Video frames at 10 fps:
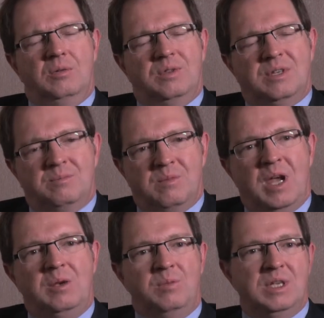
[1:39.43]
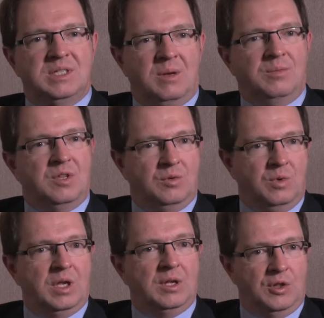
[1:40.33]
well, this might be something that
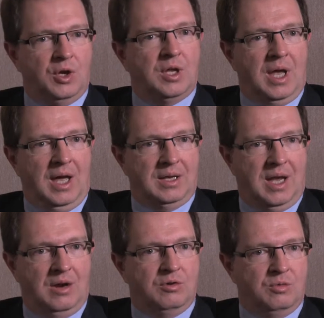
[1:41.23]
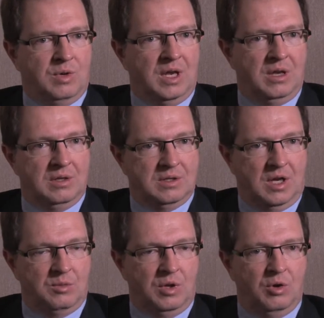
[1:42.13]
we can look at. How do we,
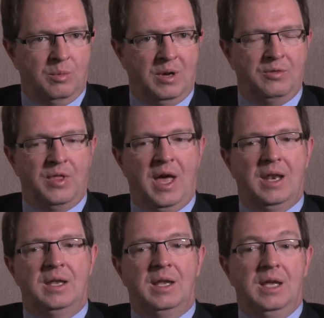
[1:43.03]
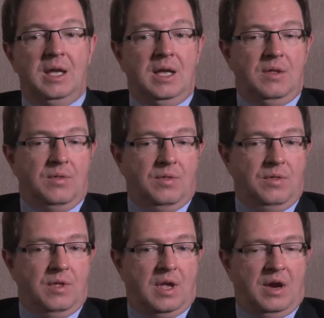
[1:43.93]
how do we go about that?
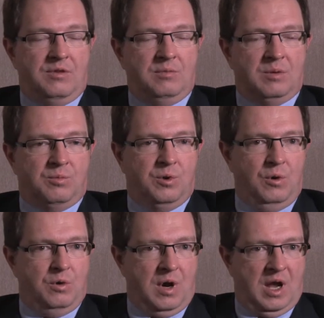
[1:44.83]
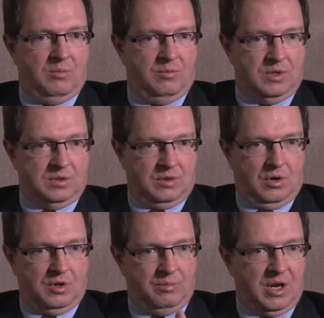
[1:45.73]
the government program, what's
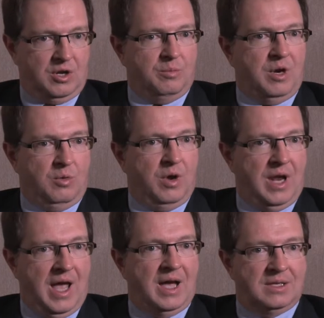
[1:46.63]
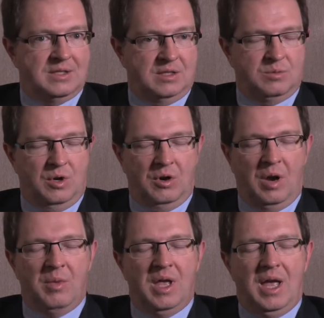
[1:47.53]
called the Medical Marijuana Access
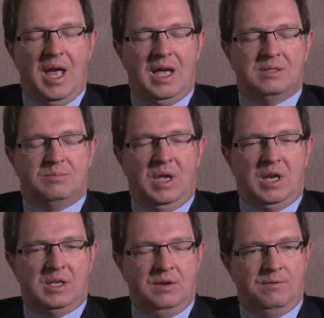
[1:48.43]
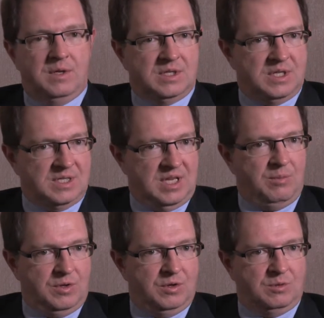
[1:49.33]
Program, has made a difference to
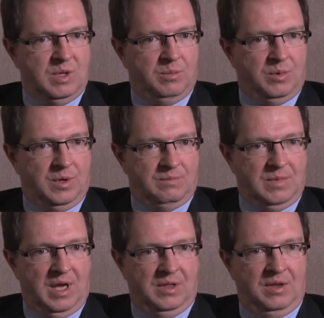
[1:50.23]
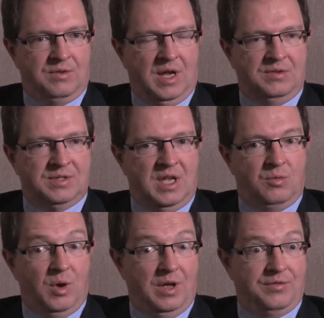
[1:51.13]
some of those people. And they've kind of
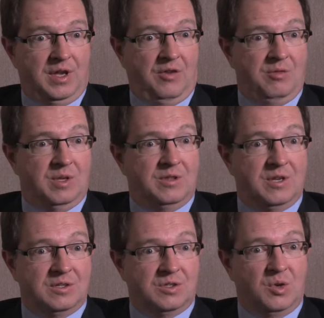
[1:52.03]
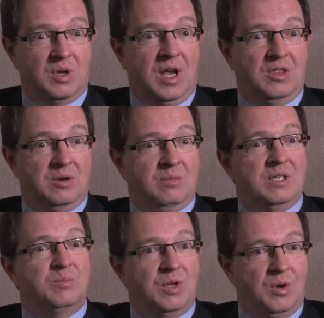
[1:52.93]
said, well, if the government thinks it's okay, then it
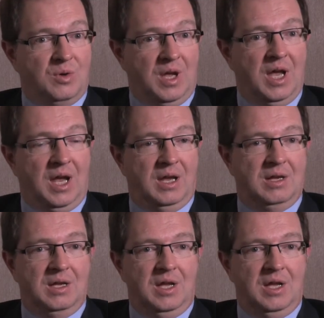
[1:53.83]
must be okay.